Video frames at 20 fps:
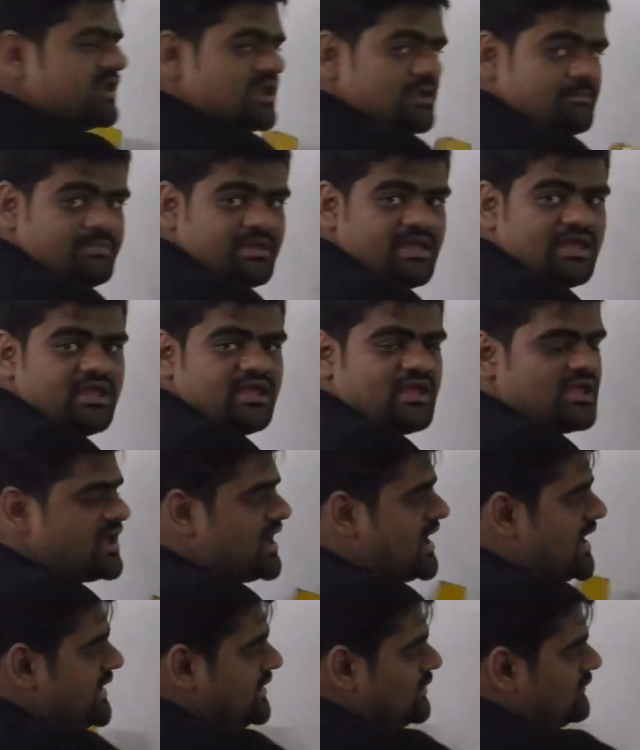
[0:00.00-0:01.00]
AP,
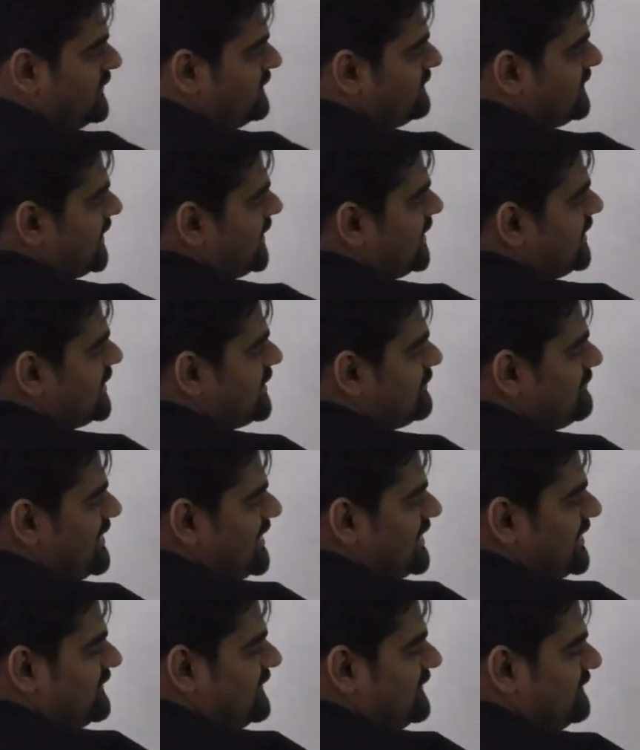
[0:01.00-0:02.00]
I know the second term
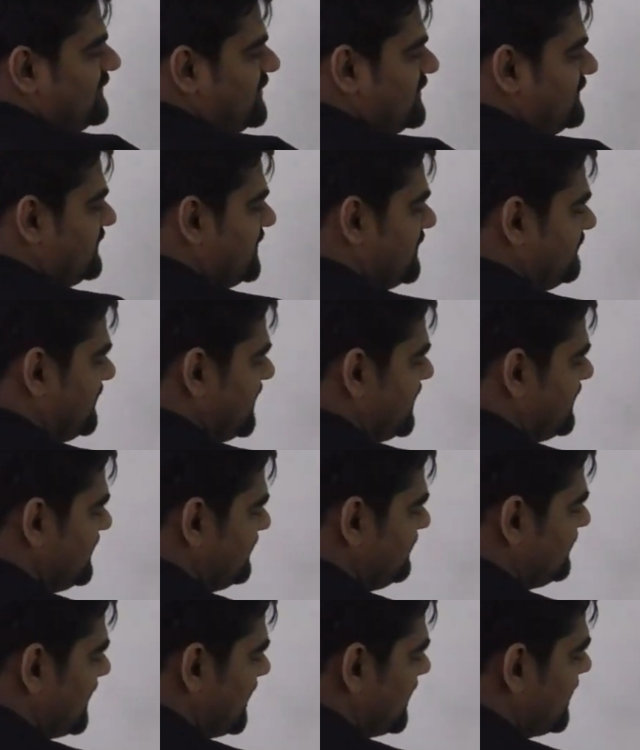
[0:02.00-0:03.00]
minus the first term, that
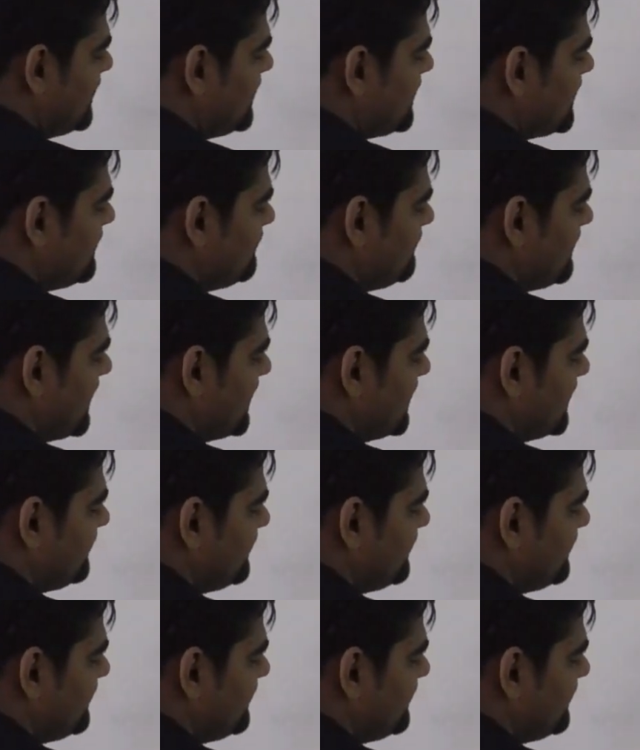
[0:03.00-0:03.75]
is second term minus